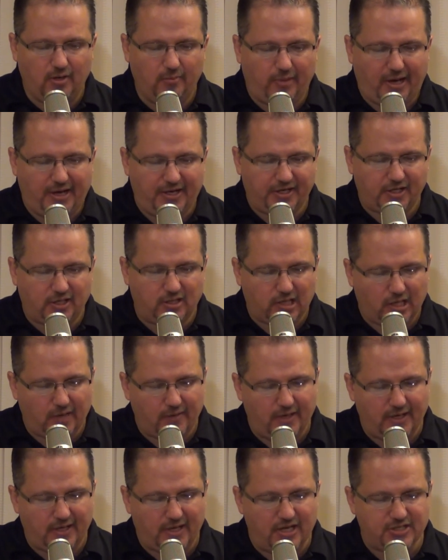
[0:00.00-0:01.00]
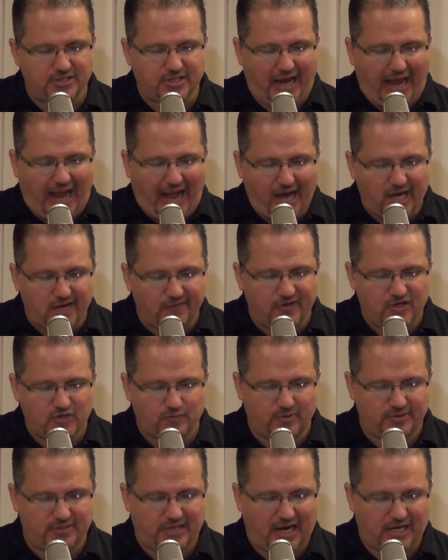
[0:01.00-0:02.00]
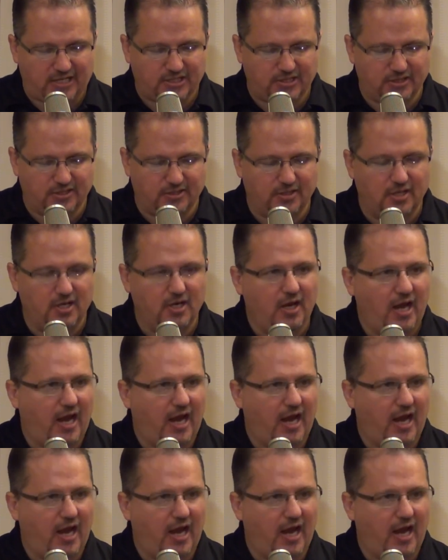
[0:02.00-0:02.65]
by declaring us out of his protection